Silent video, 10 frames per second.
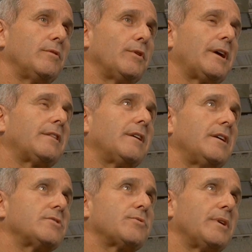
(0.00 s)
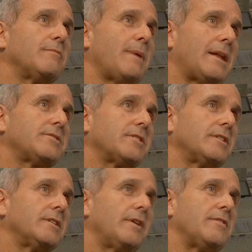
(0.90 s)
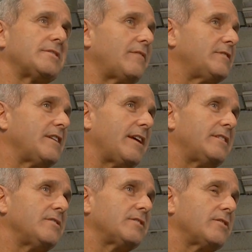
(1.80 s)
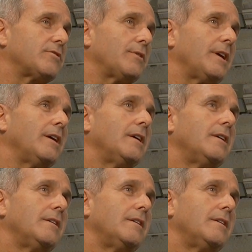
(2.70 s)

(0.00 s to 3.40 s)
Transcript: If you look at the history of medicine, in the 17th, 18th century,